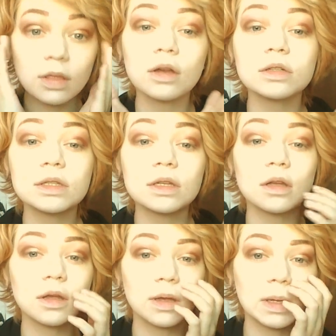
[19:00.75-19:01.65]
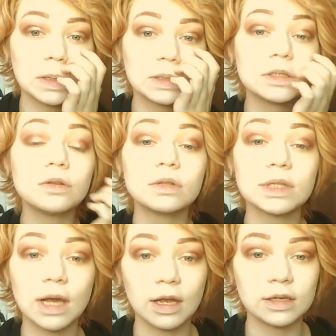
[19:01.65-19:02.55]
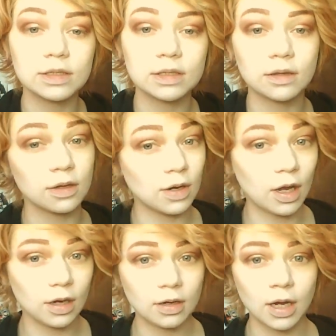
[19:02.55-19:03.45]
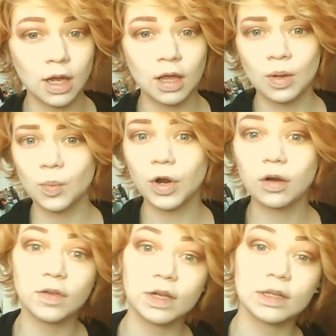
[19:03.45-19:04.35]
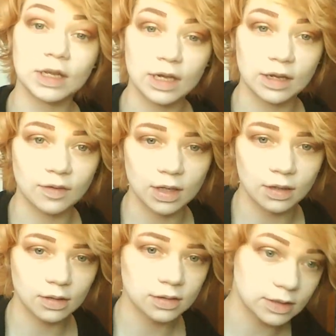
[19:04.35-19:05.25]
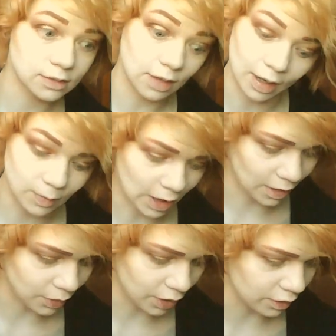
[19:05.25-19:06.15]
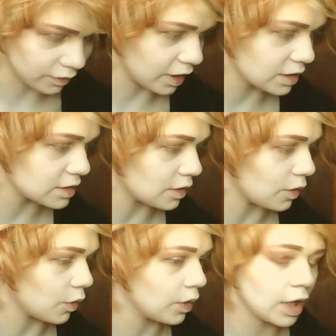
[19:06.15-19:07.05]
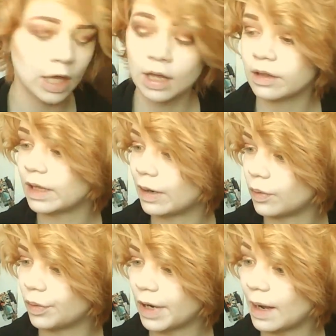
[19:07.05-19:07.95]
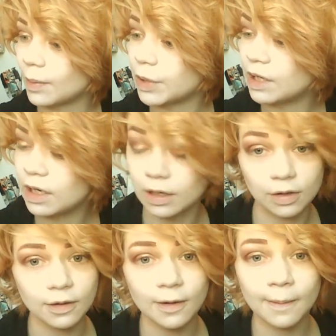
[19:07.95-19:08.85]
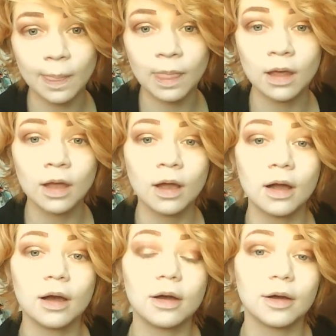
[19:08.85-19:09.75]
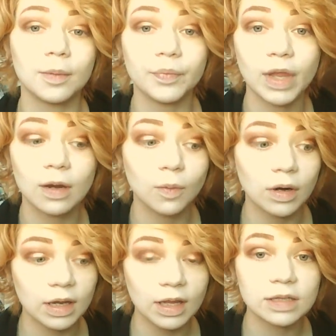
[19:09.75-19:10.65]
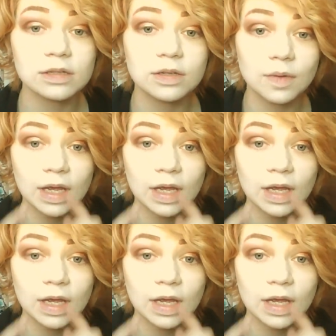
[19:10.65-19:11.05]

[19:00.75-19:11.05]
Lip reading: there's the two sides. They're not perfectly even. I'm not perfect, so that won't happen here. And what I like to do